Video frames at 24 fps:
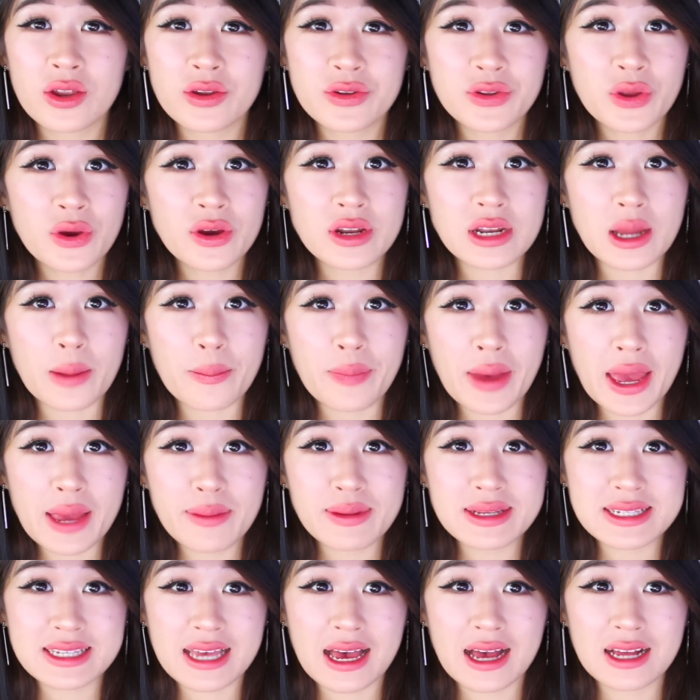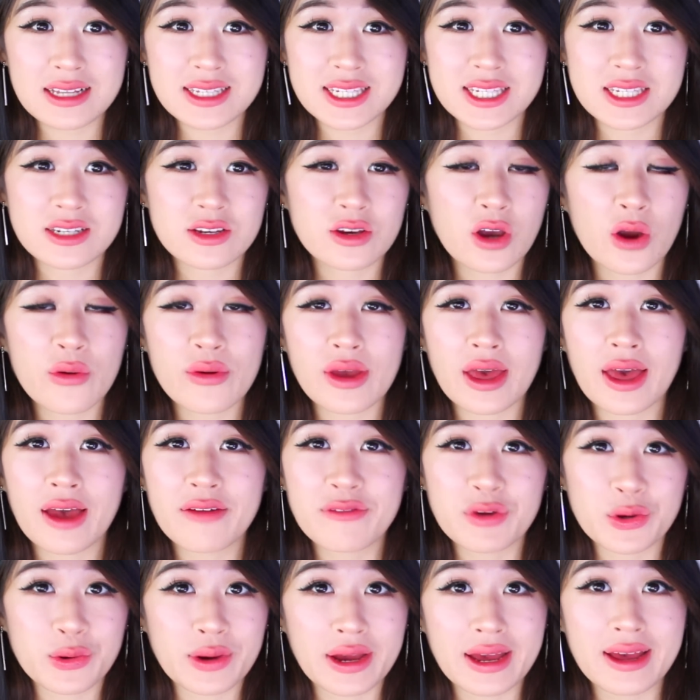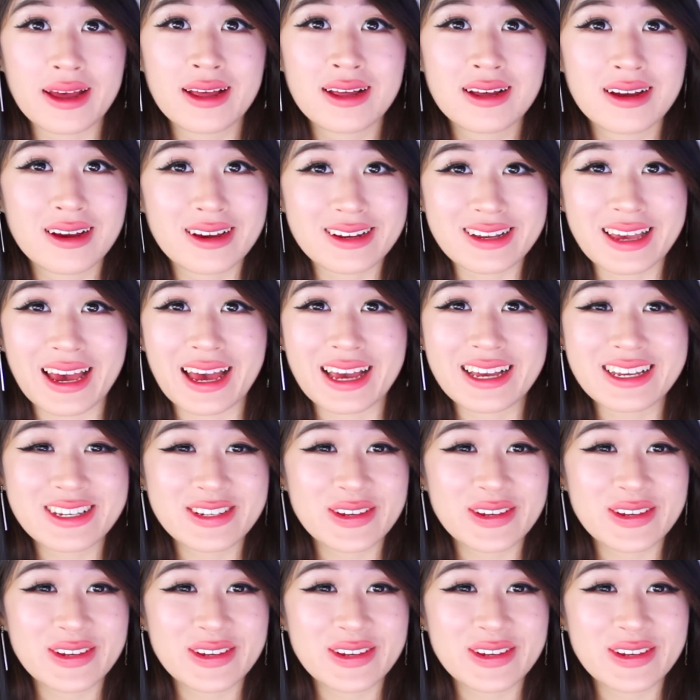dude, babies' hands go everywhere, okay?